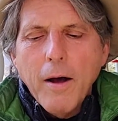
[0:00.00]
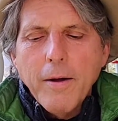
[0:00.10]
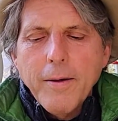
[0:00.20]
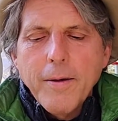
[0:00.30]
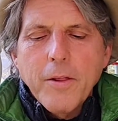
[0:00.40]

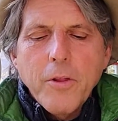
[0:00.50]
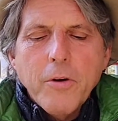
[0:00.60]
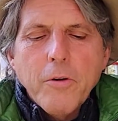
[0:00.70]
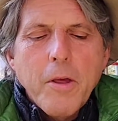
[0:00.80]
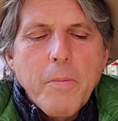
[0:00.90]
it
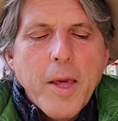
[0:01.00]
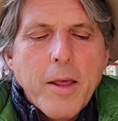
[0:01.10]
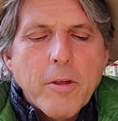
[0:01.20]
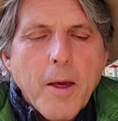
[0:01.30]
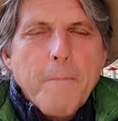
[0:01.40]
literally
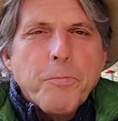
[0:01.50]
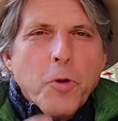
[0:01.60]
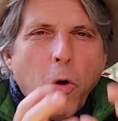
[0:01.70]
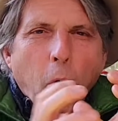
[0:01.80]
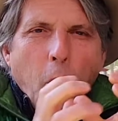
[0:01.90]
means to
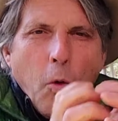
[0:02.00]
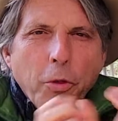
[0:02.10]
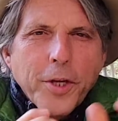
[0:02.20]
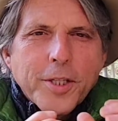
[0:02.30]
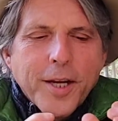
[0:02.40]
hold
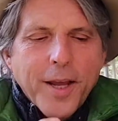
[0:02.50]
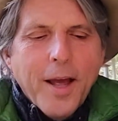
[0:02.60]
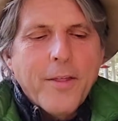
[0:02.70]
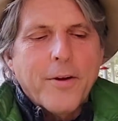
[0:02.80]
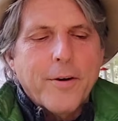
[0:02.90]
it
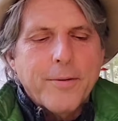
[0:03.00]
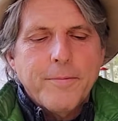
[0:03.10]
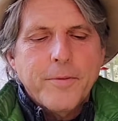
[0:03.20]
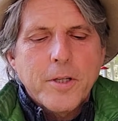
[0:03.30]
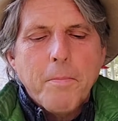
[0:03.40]
together,
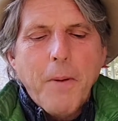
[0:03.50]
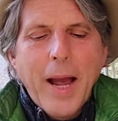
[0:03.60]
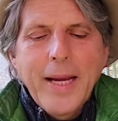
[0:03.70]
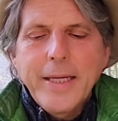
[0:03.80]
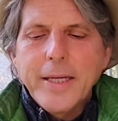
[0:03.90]
to
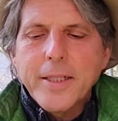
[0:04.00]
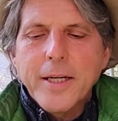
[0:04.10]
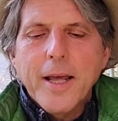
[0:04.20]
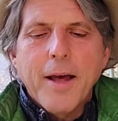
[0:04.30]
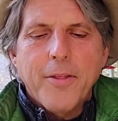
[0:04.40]
bind it
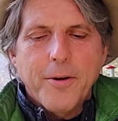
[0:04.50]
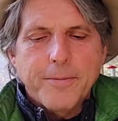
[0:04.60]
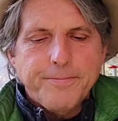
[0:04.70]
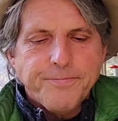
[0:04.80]
together.